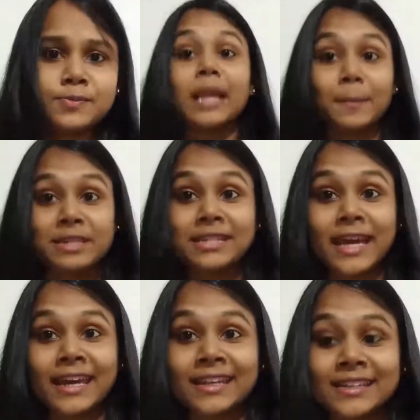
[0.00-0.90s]
Number
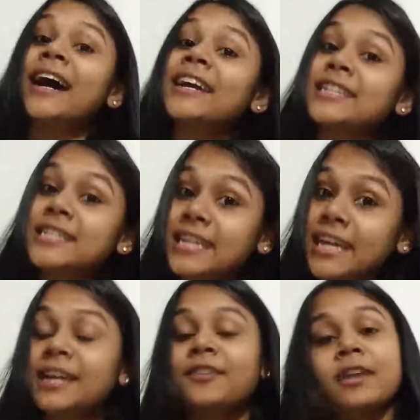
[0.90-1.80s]
second,
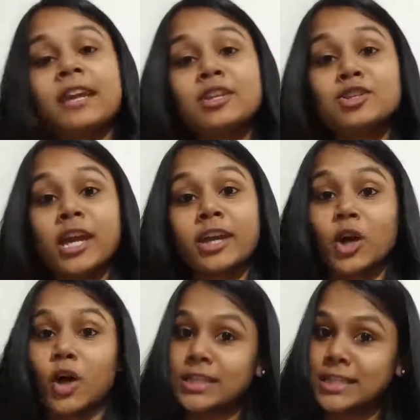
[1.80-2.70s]
take a rain check
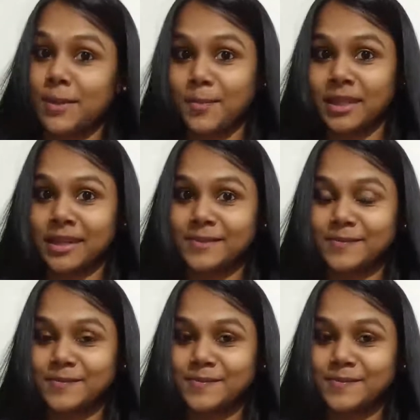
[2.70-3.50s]
on something.